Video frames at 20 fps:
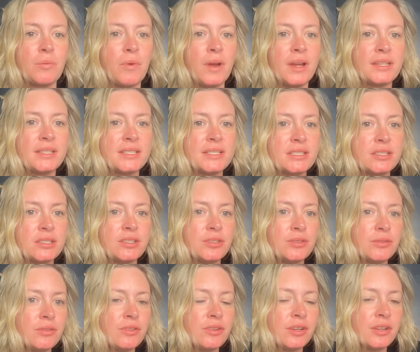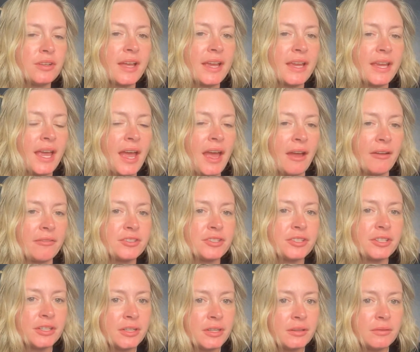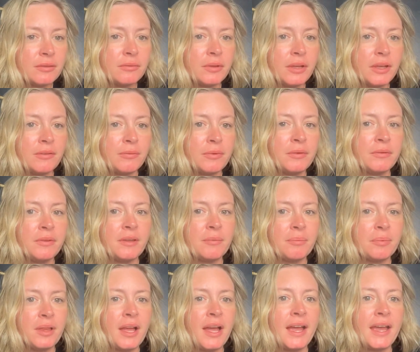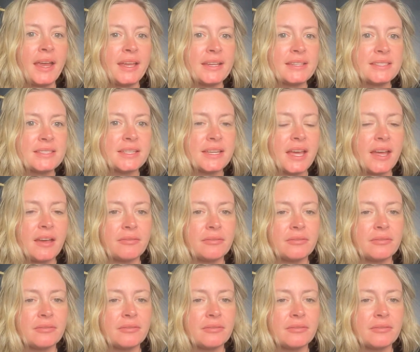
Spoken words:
What does the tooth look like after when we apply SDF?